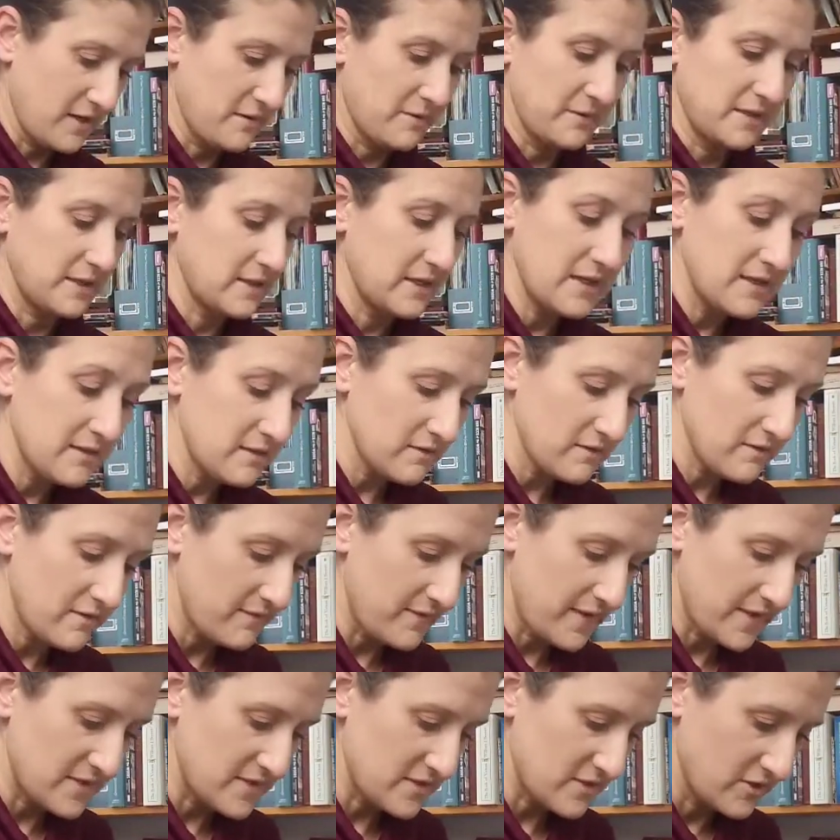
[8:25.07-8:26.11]
it on Kindle
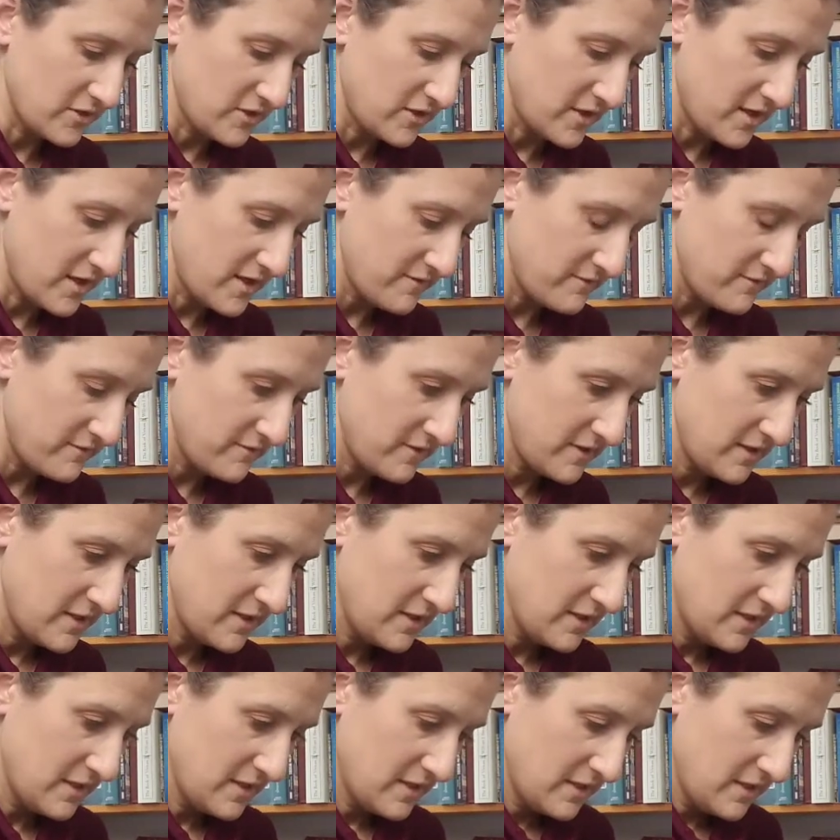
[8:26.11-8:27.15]
and that's good enough.
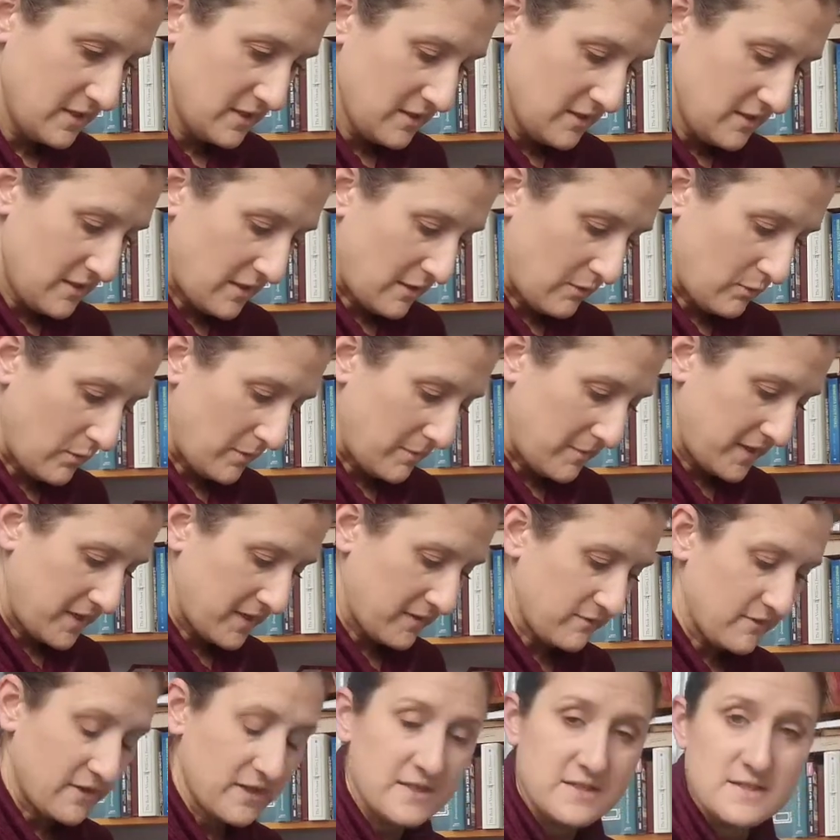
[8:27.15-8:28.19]
A Woman
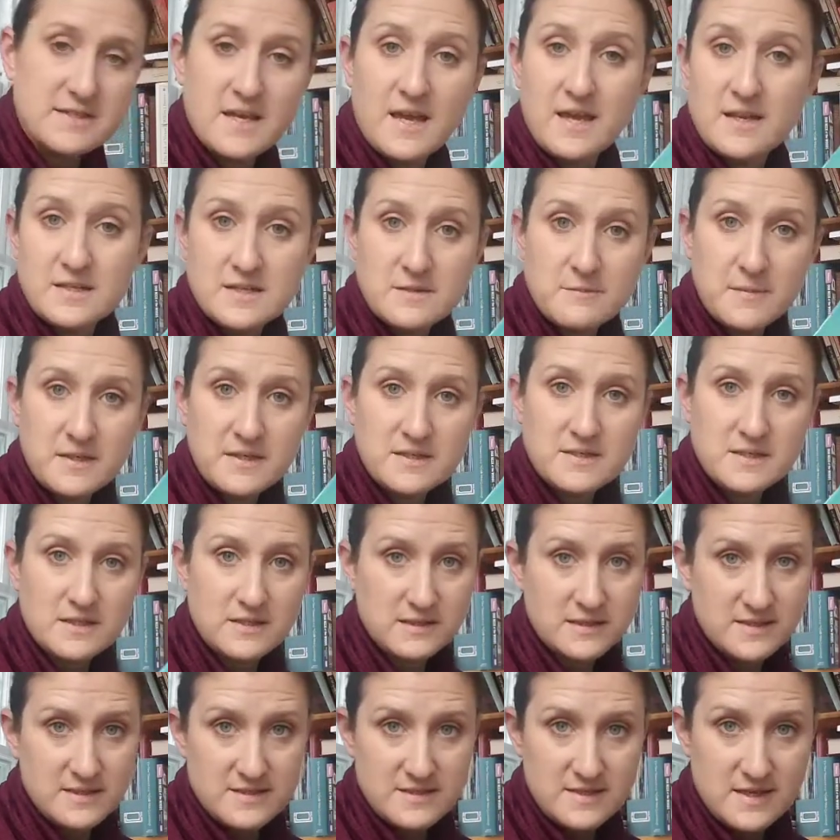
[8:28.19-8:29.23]
of Contentment,
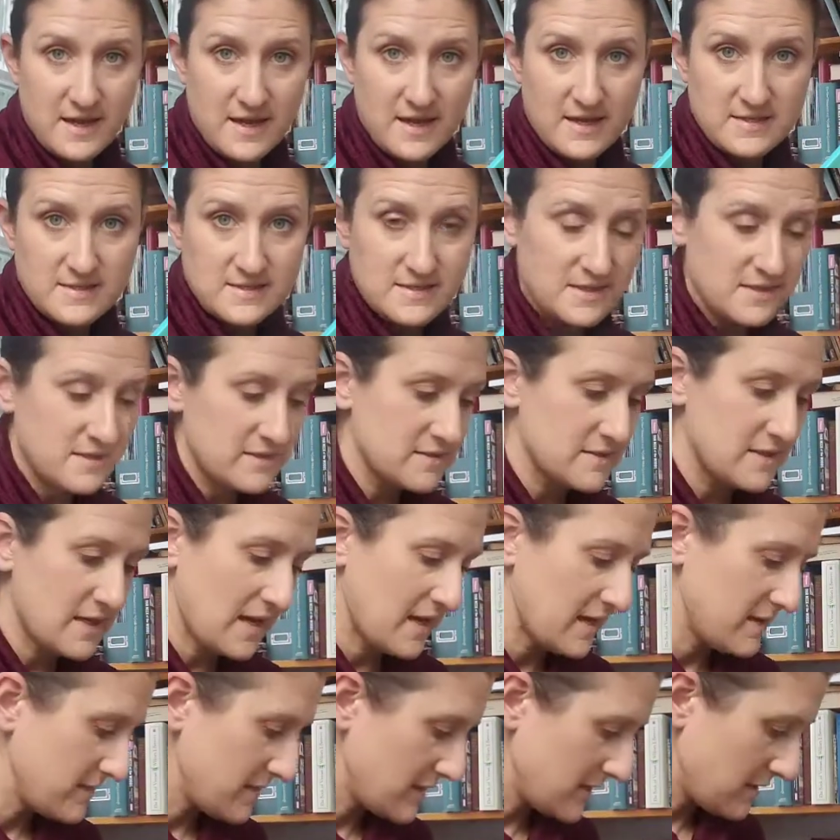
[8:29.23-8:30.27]
Ecclesiastes.
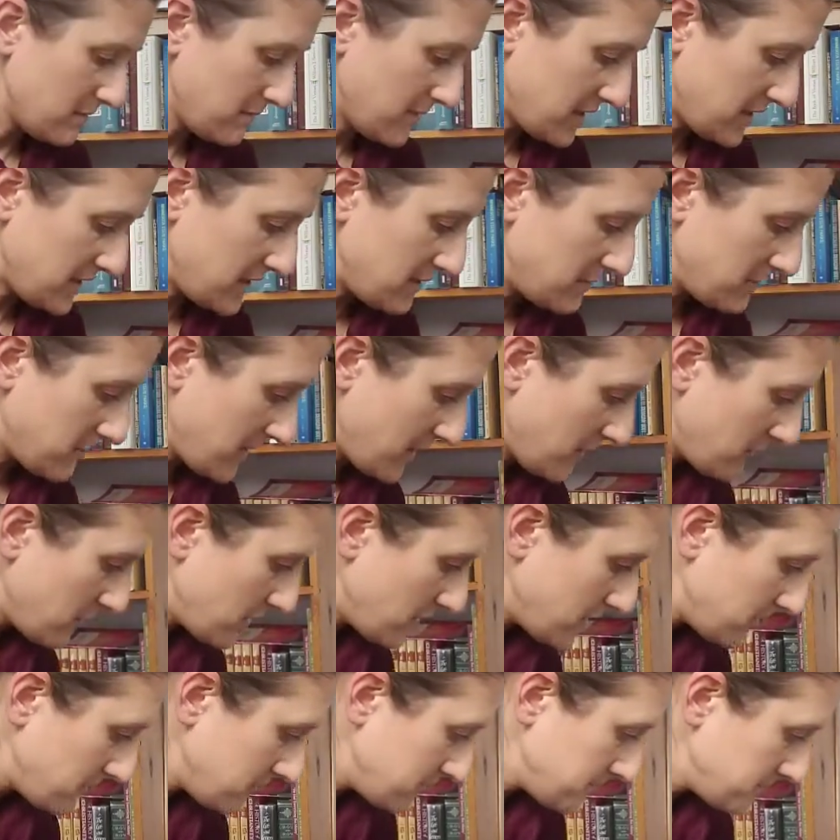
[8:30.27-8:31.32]
I think I might keep that
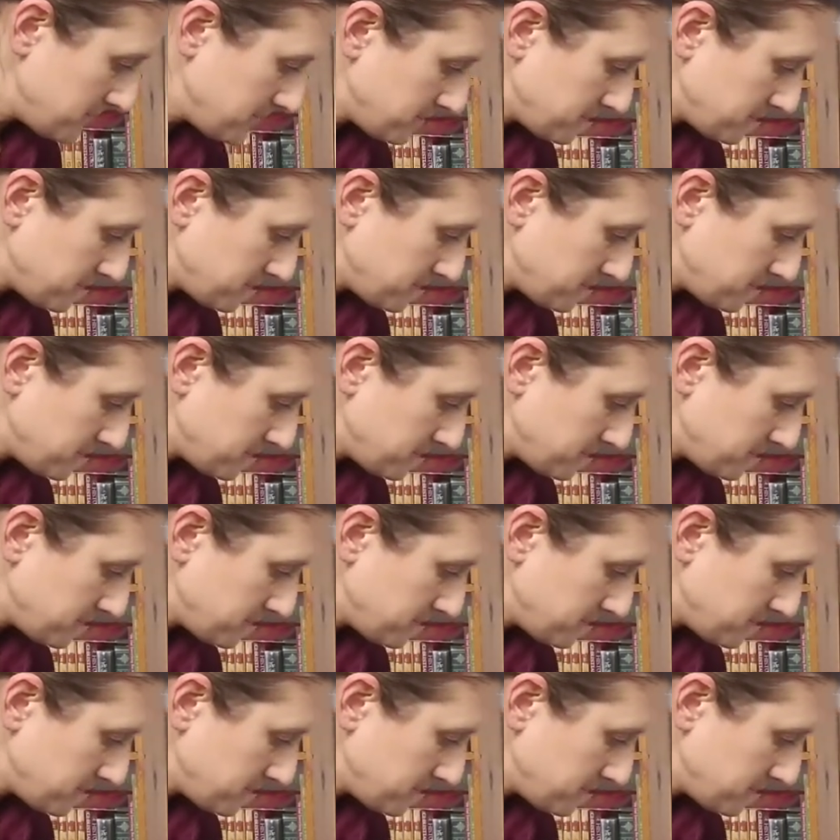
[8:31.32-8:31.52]
one.